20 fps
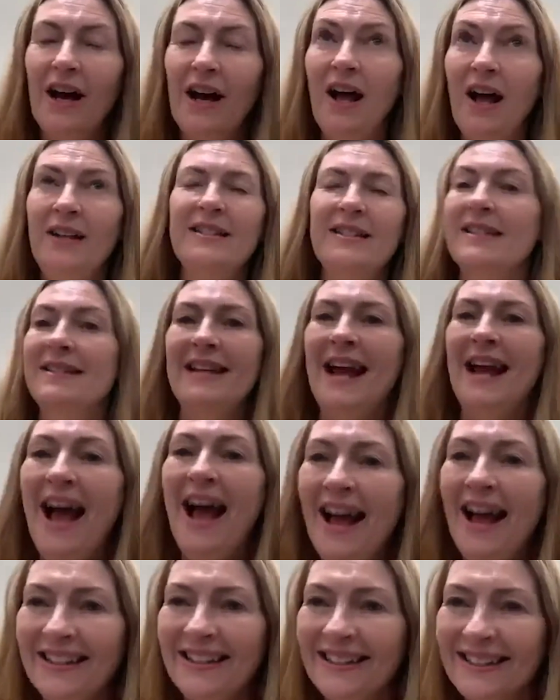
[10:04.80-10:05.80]

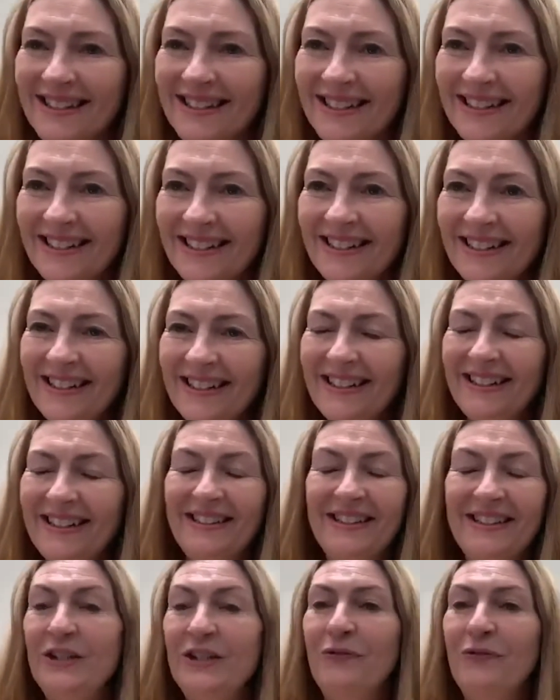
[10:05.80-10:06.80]
understand
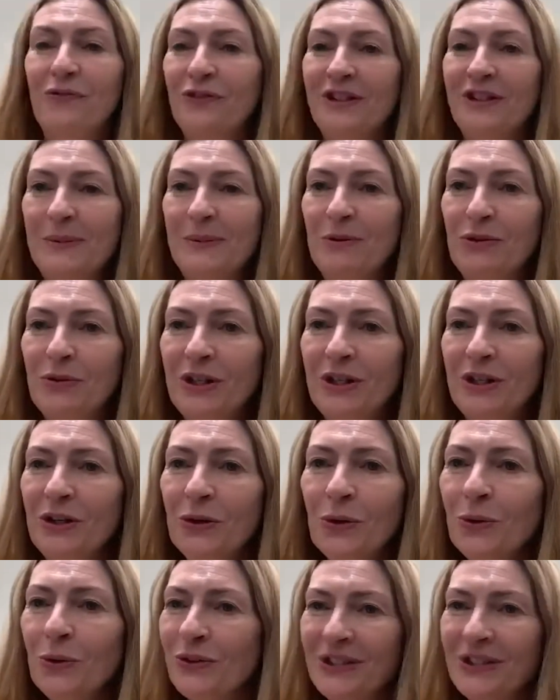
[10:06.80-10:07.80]
the difference between
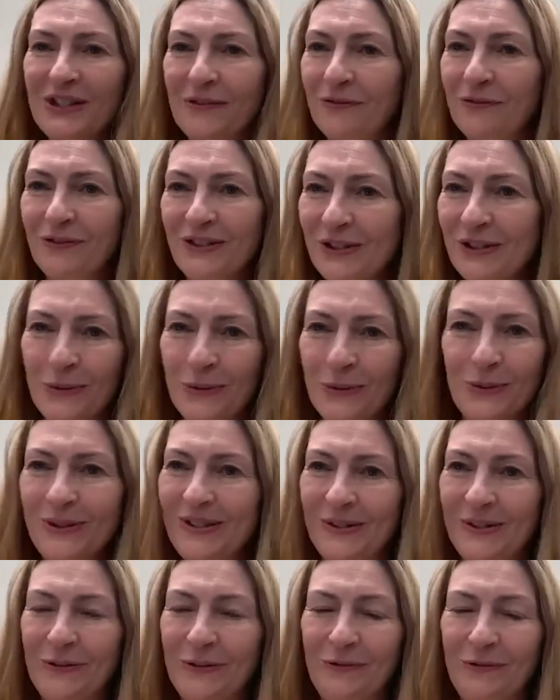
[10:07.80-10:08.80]
all the different sorts
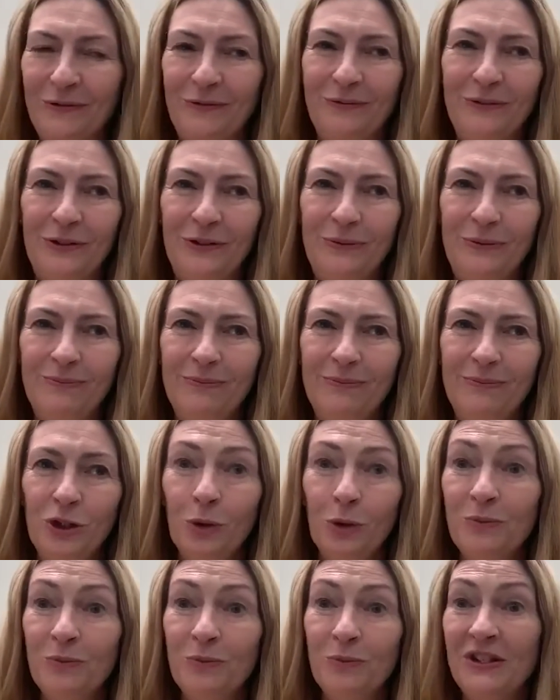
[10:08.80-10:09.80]
of
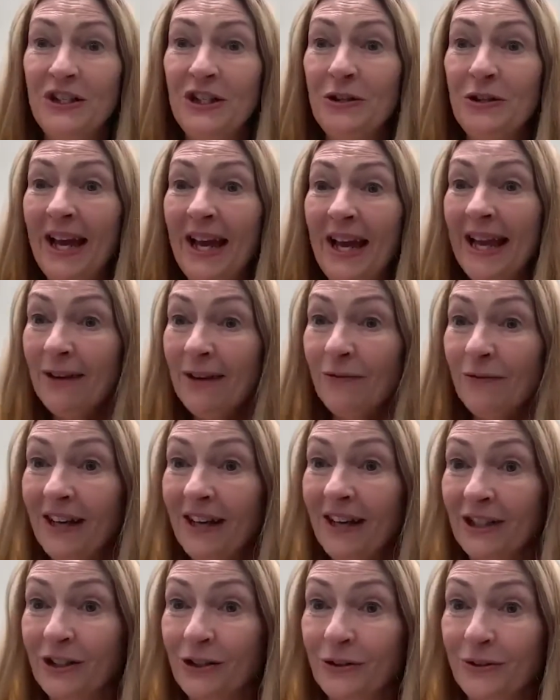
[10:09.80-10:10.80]
jobs that you get in
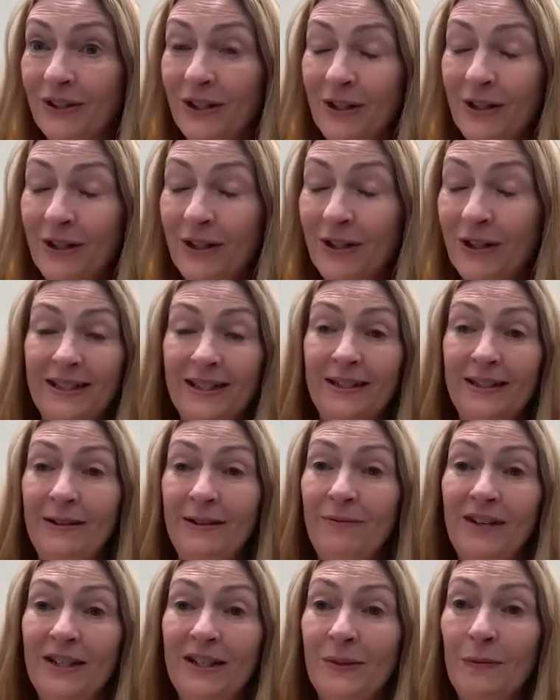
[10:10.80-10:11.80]
financial services, an
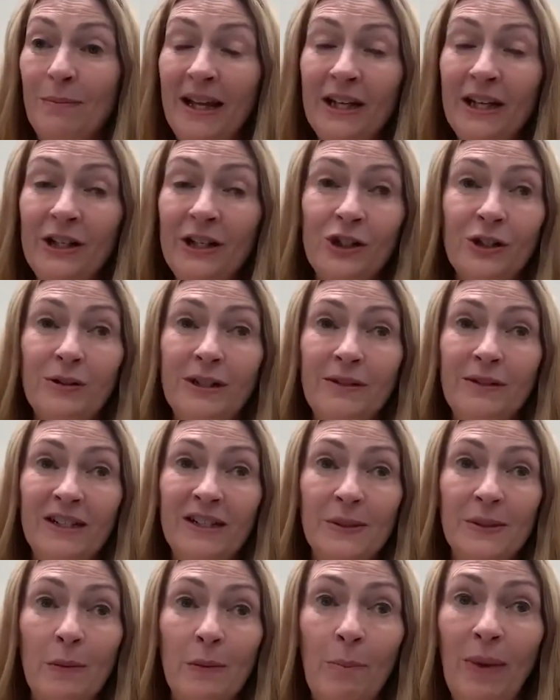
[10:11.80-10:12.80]
investment manager, an
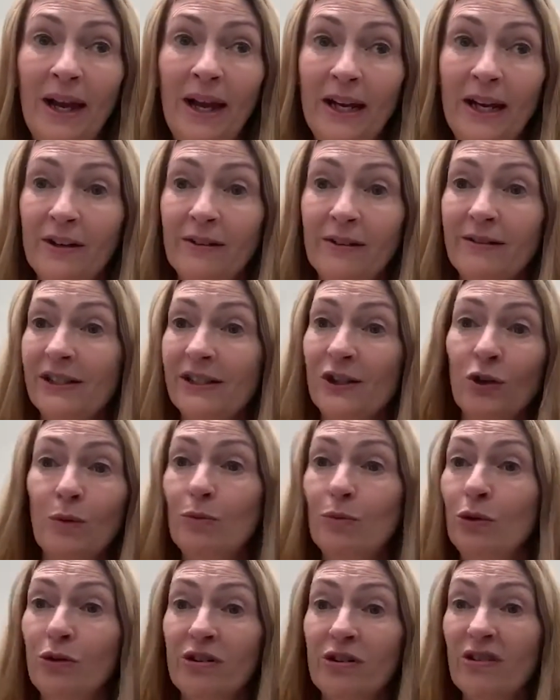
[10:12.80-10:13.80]
investment banker, a
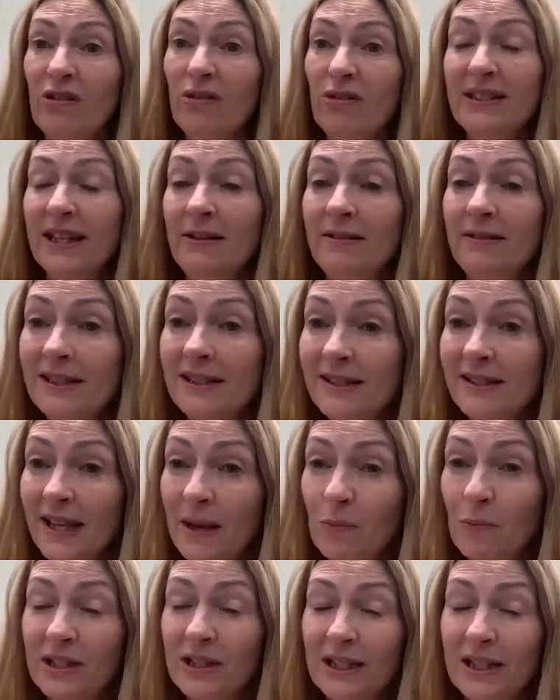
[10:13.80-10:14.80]
stockbroker, all sounds the same
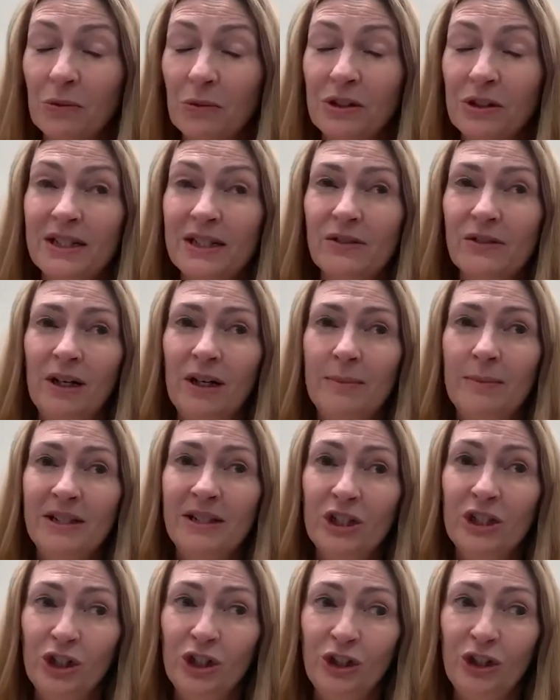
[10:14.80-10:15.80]
when someone describes
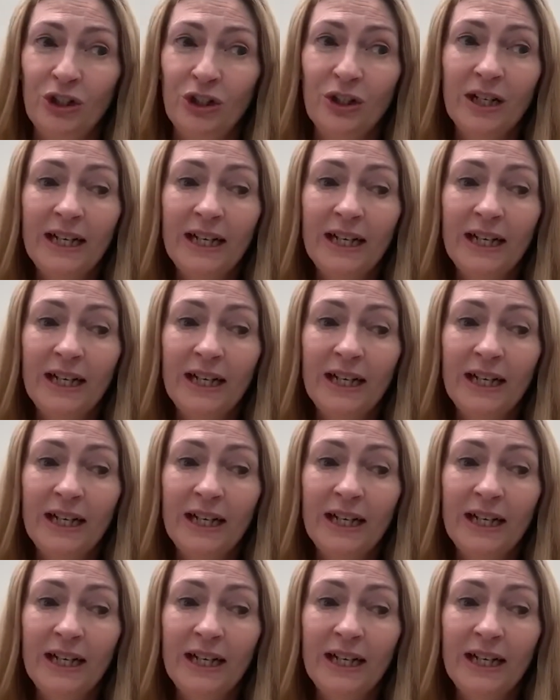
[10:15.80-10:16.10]
it to you.